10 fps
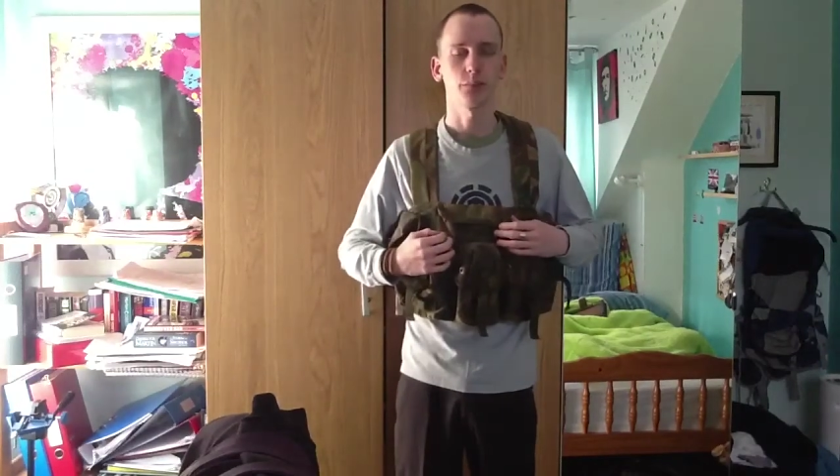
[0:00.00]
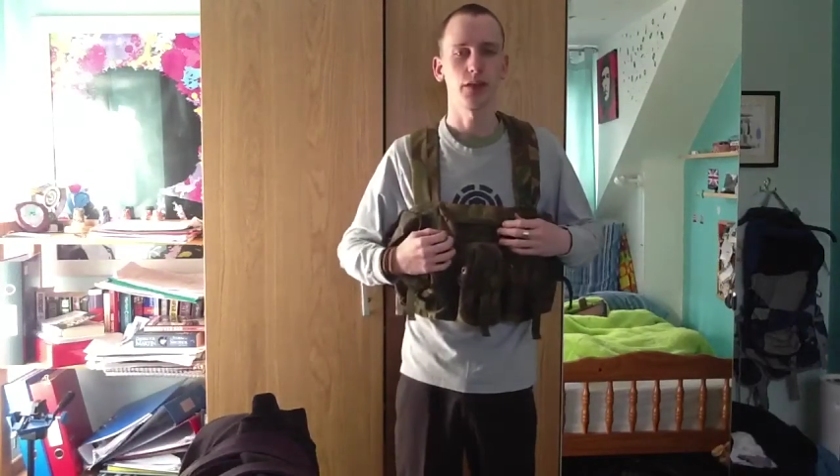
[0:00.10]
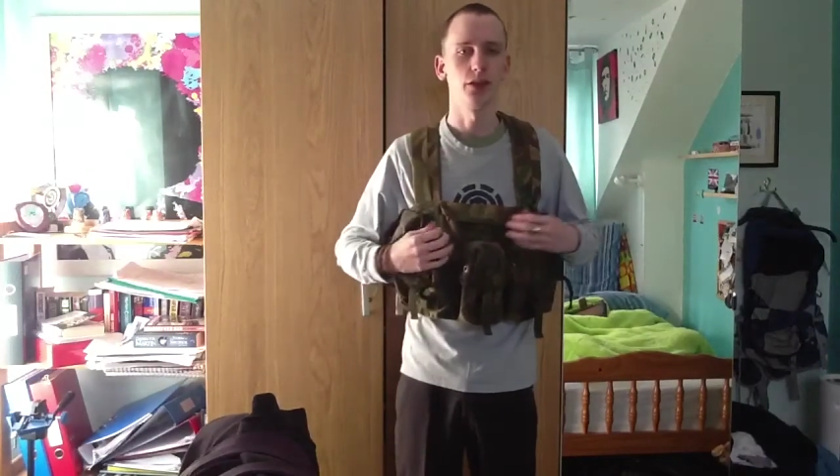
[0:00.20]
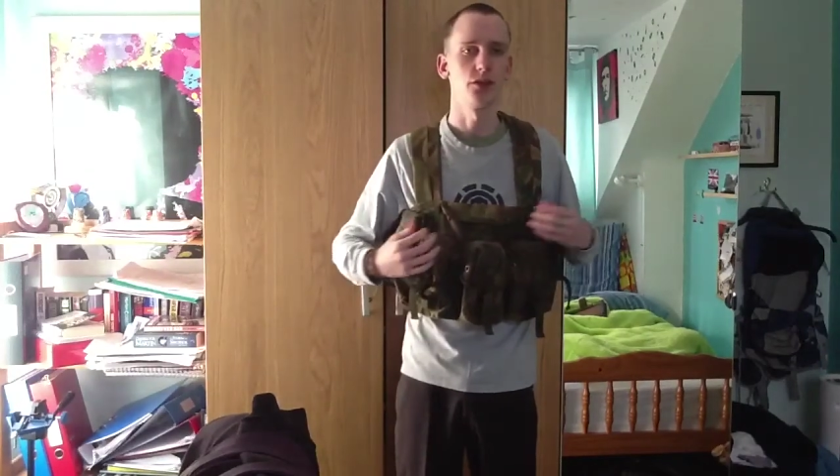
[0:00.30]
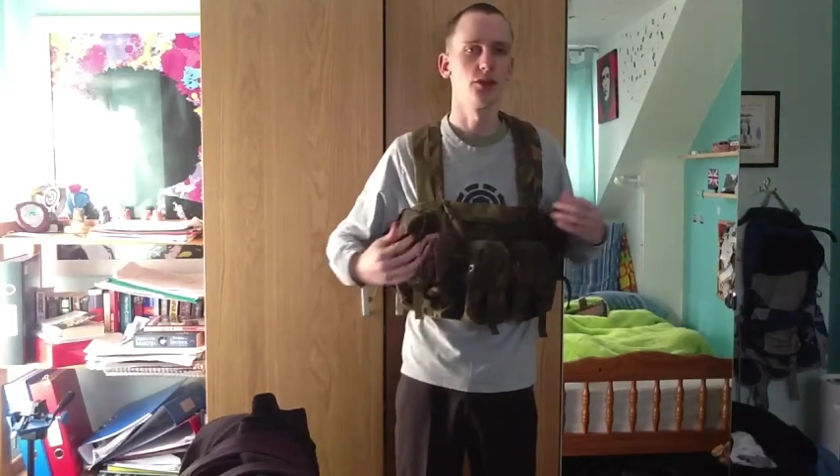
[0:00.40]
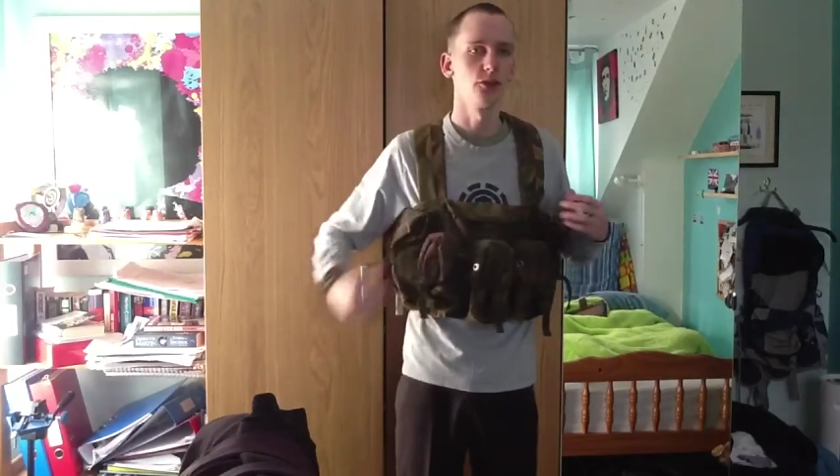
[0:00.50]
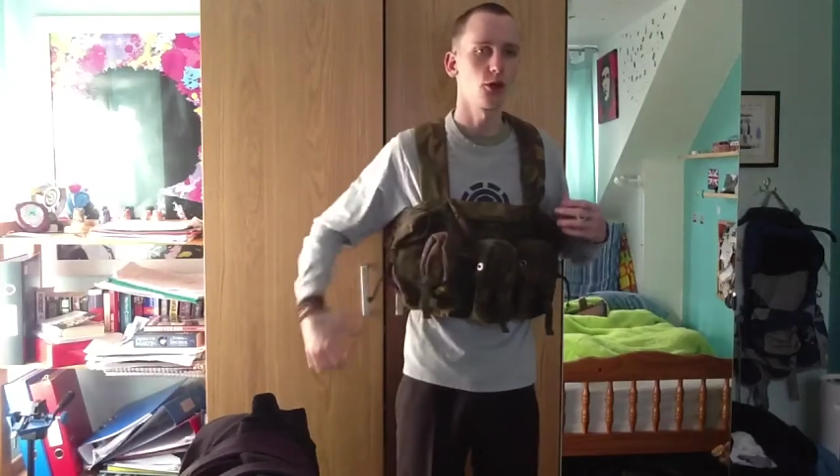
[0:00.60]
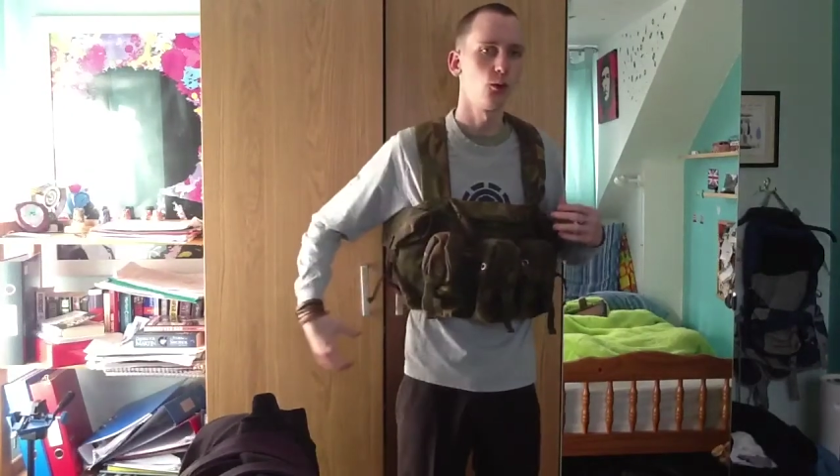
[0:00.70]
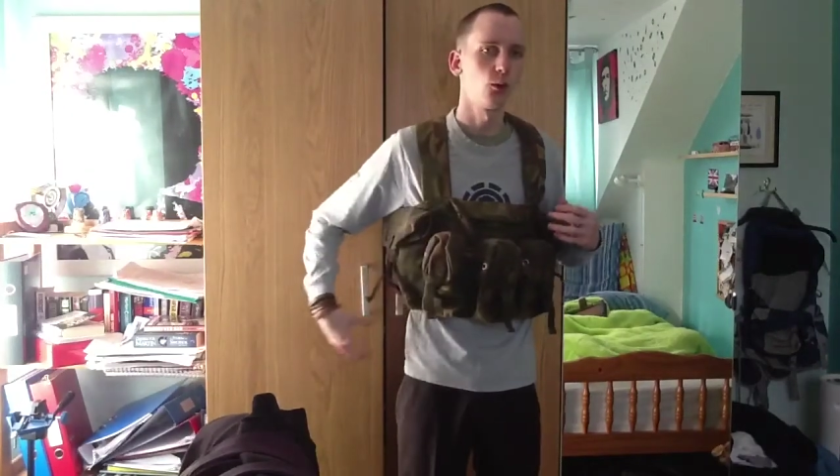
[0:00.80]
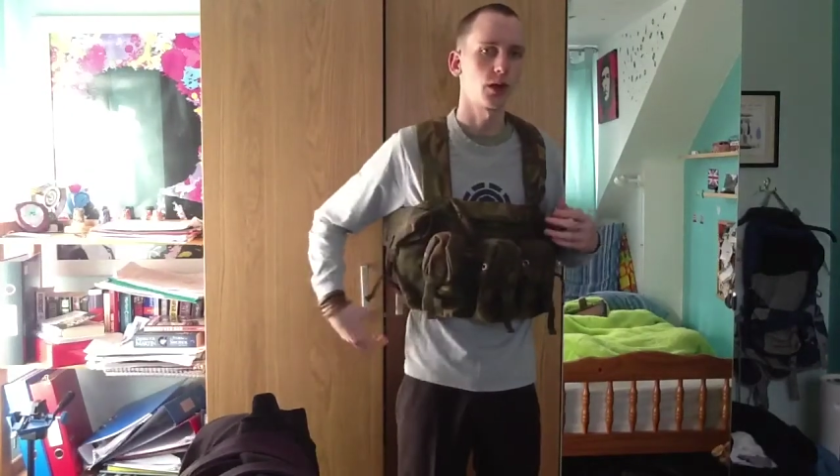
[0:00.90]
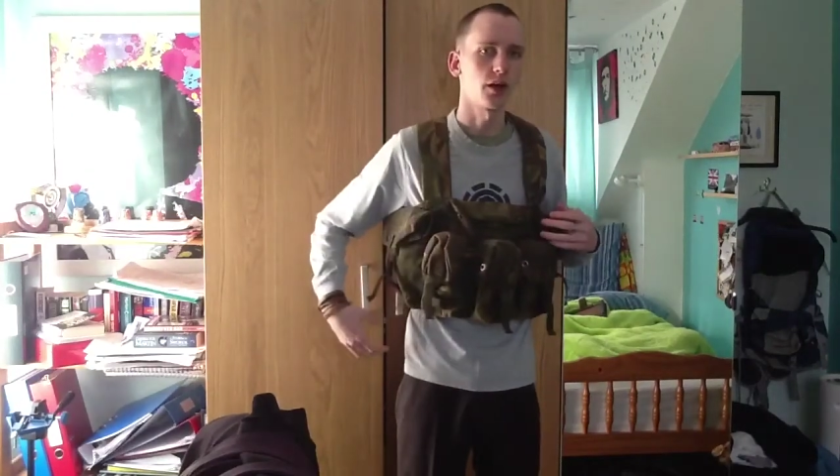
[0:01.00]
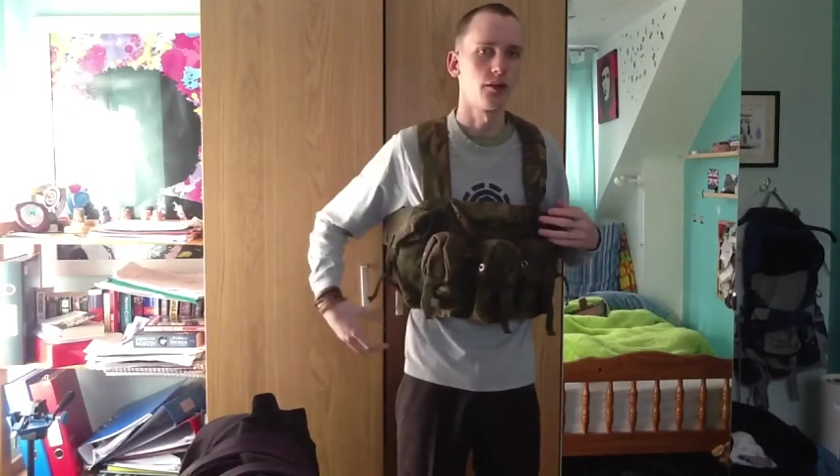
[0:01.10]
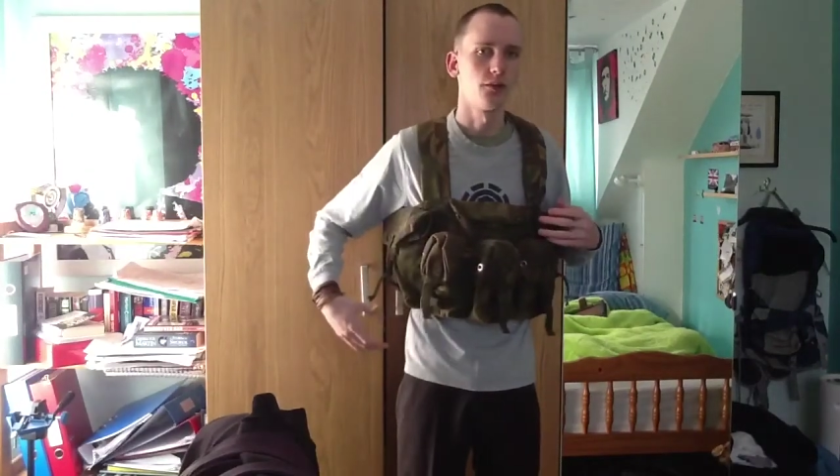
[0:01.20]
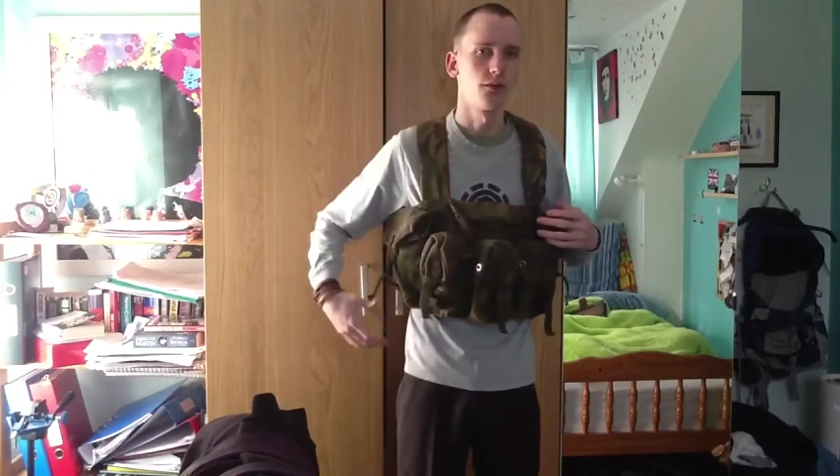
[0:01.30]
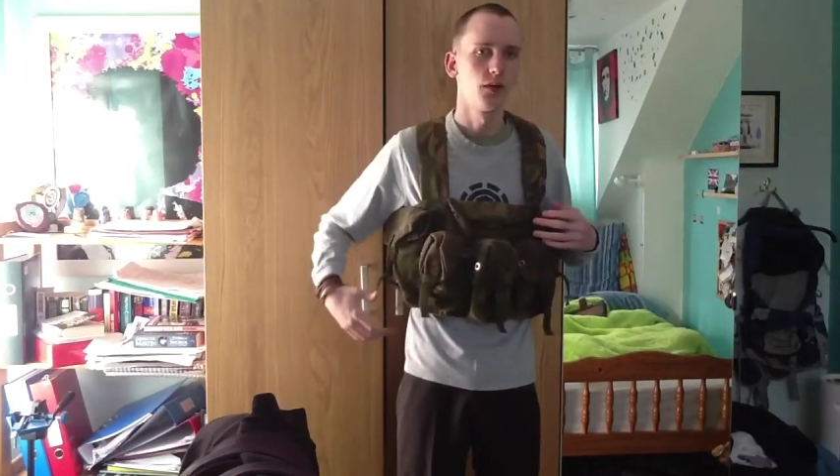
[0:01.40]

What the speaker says: is there's no kind of,